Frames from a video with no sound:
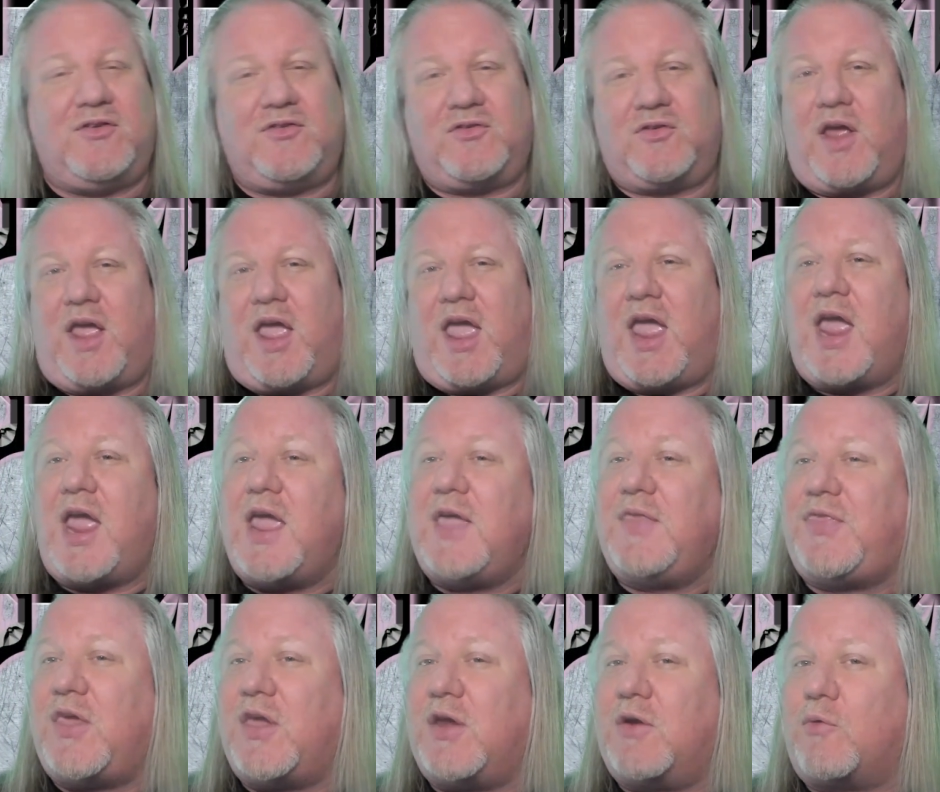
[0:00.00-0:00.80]
Is there
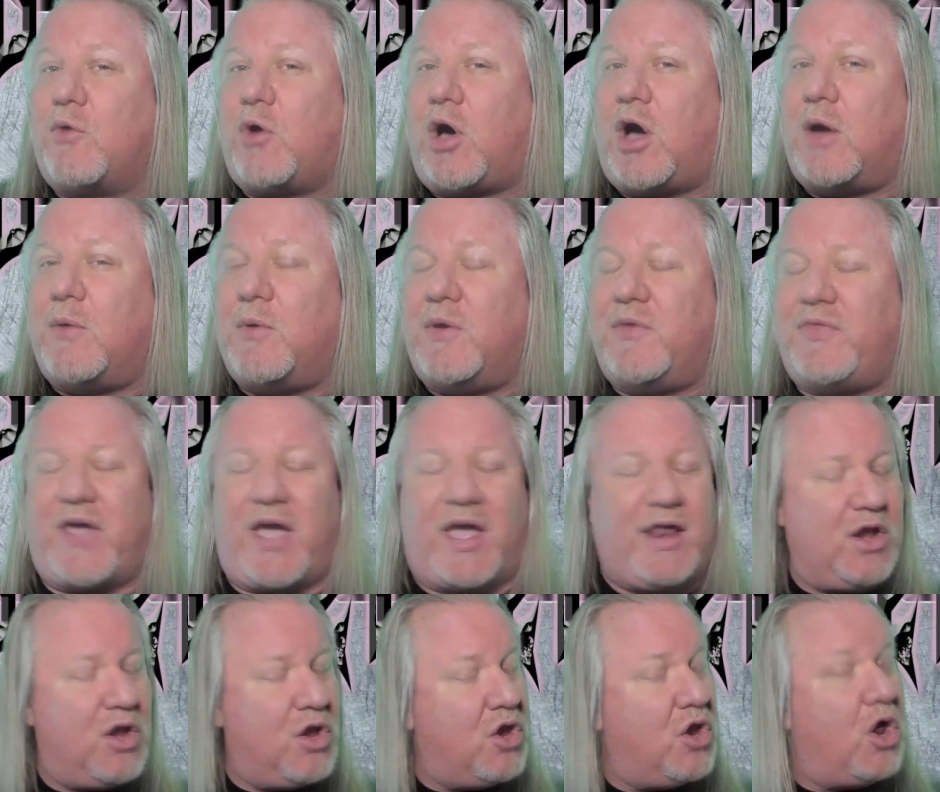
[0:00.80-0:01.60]
anything wrong with
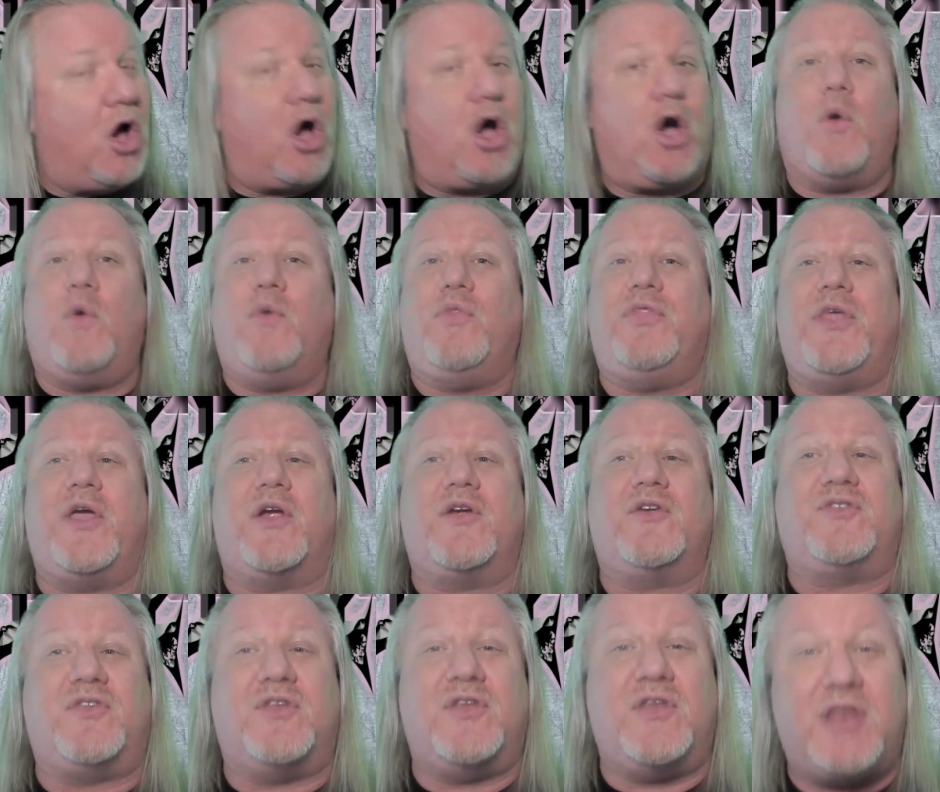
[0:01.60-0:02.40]
that? No,
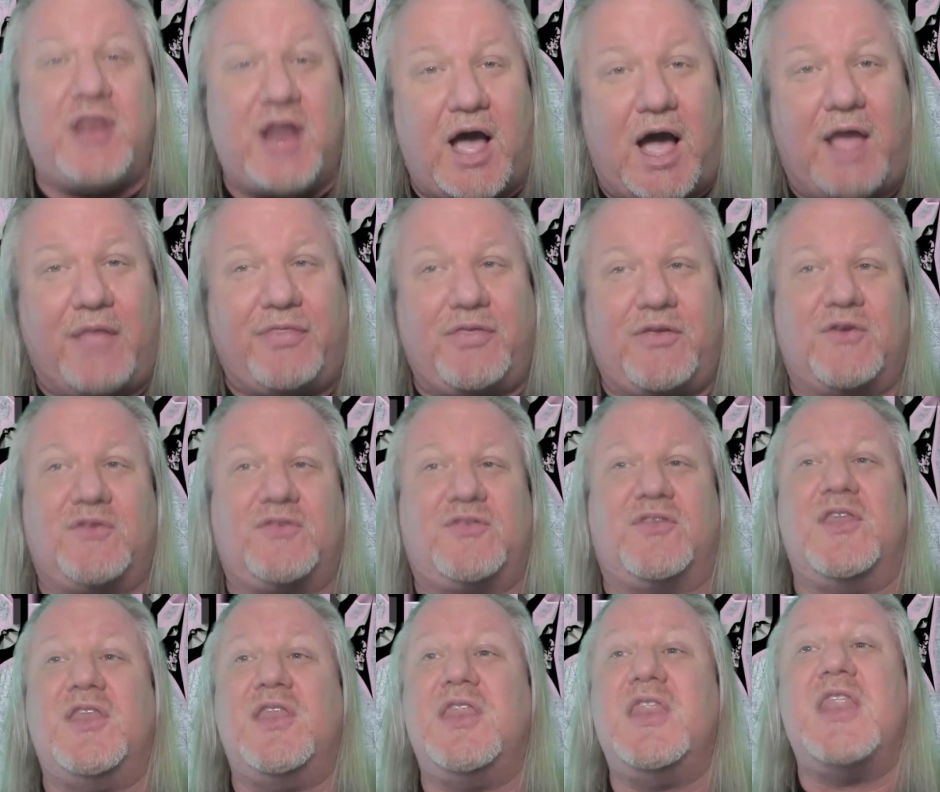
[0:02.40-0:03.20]
there's not.
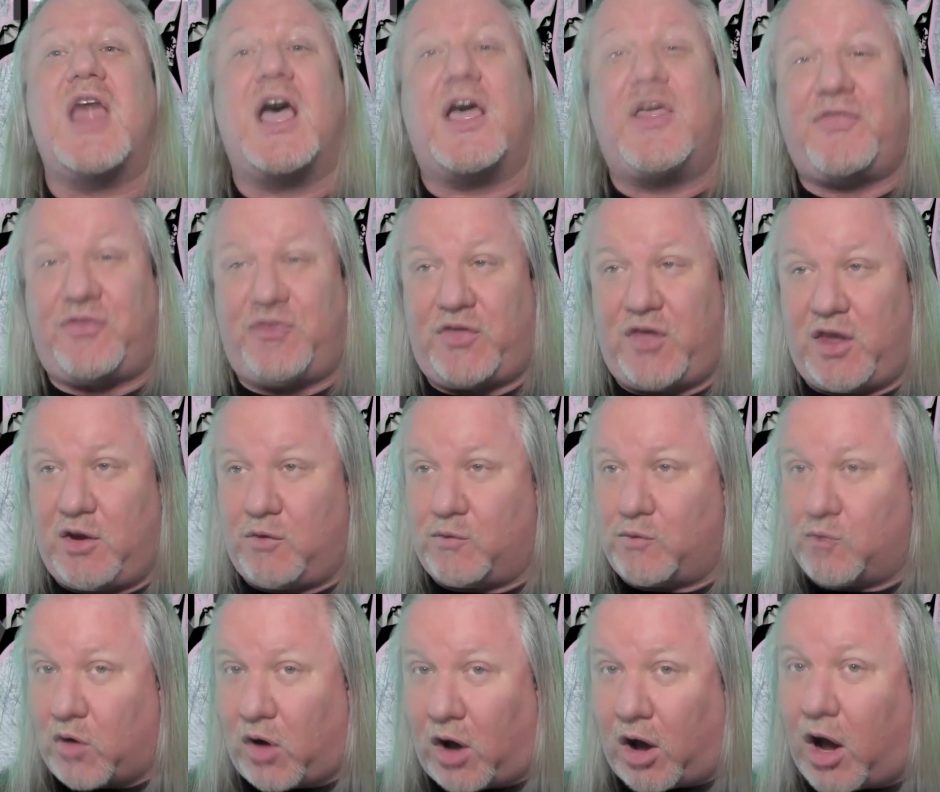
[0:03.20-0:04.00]
There's
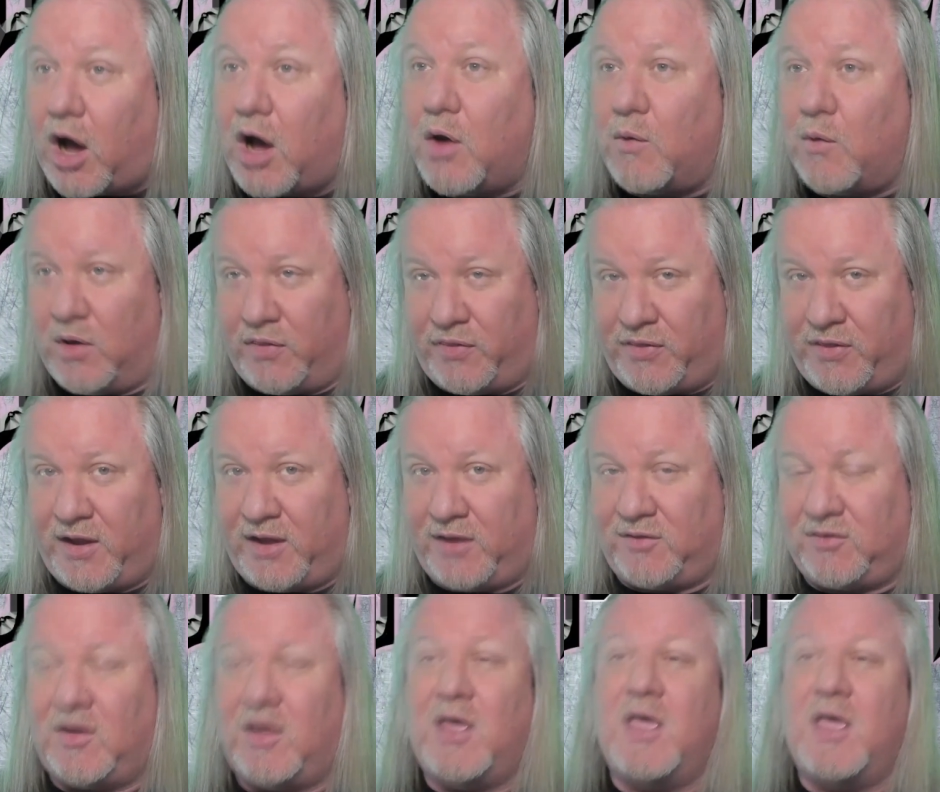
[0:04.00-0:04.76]
nothing wrong with it.